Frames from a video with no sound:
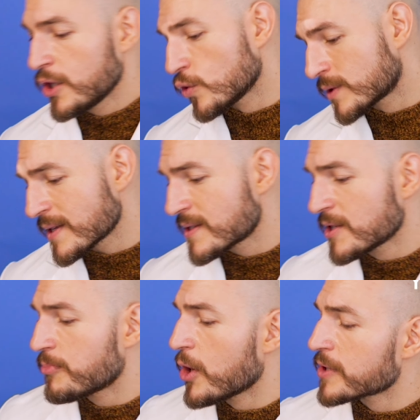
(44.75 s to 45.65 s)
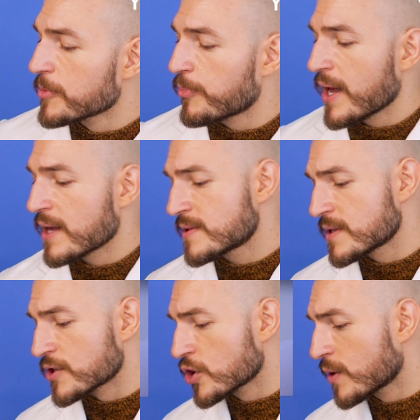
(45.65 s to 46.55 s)
You tested bone implants
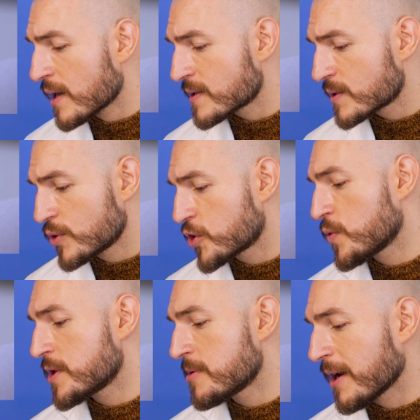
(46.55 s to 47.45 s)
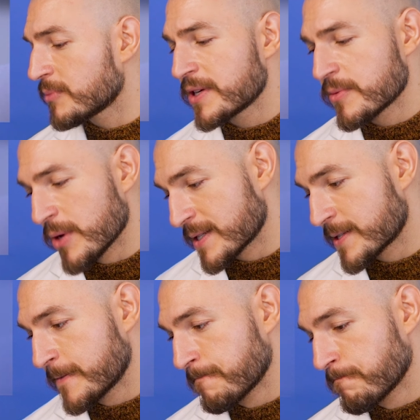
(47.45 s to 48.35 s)
and showed us which one might be the
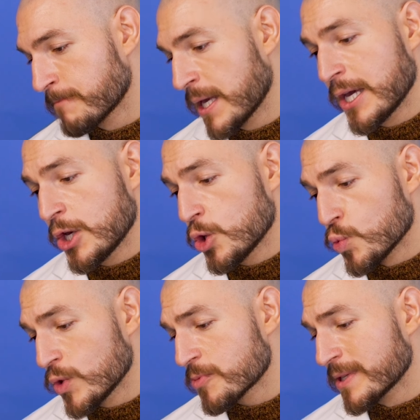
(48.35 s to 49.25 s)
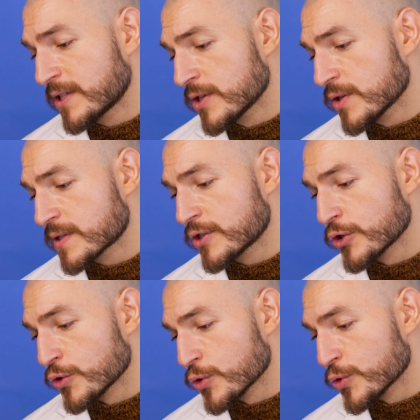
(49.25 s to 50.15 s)
best. Which materials did
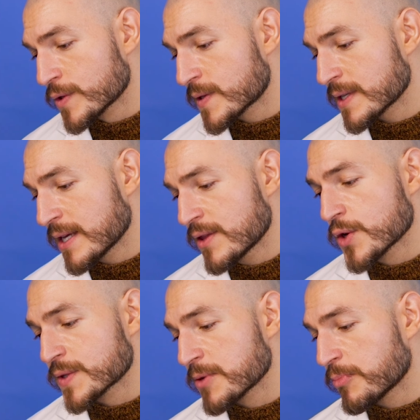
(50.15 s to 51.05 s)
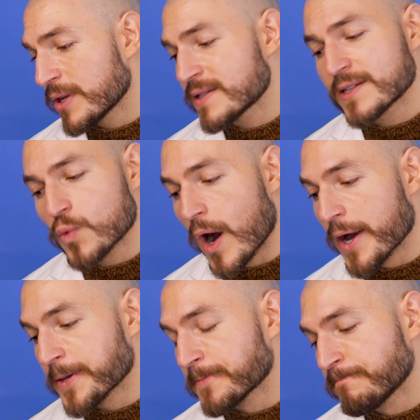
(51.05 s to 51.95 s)
you use in those implants and
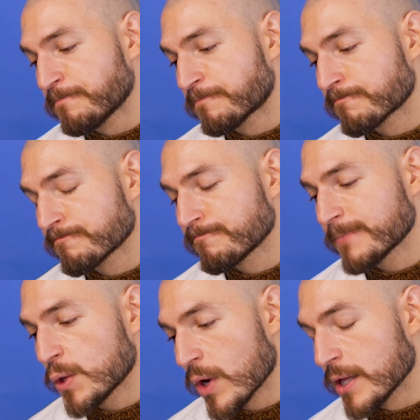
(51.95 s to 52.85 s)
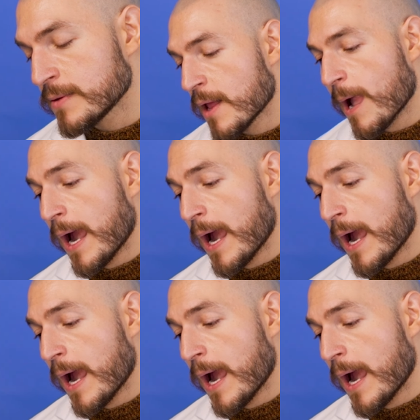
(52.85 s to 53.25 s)
why? Well,